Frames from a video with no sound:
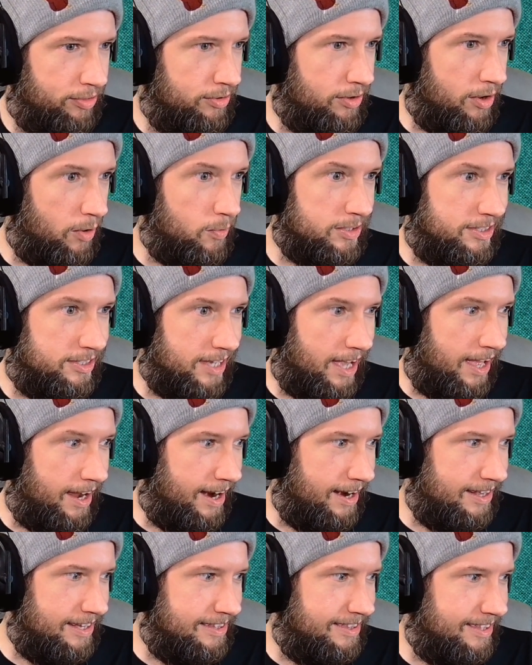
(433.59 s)
No one said
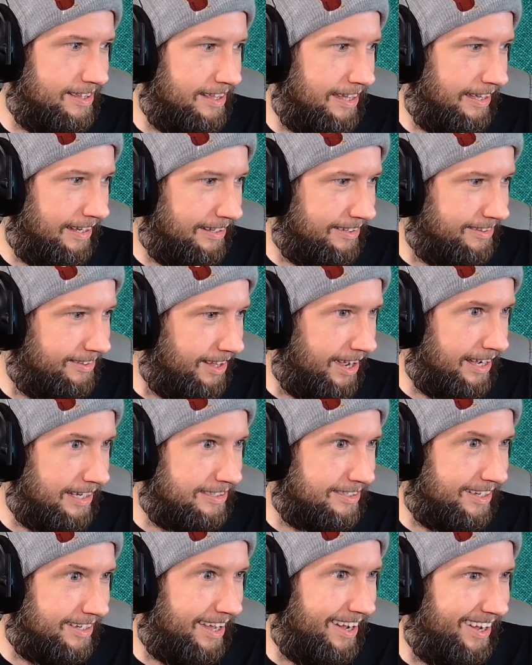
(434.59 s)
anything. Thanks,
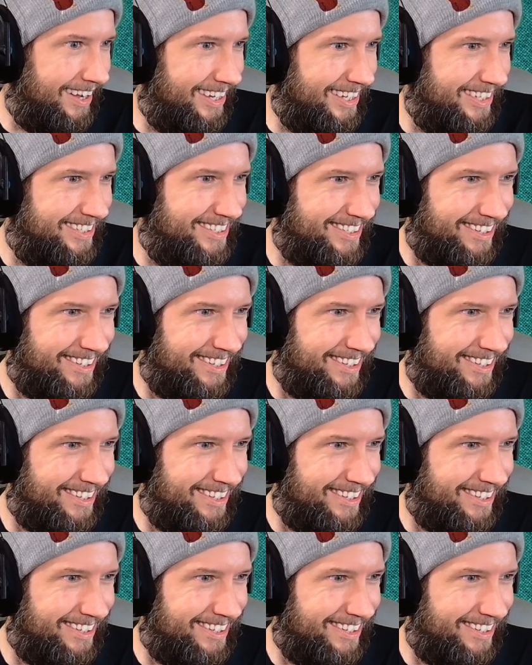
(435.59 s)
guys.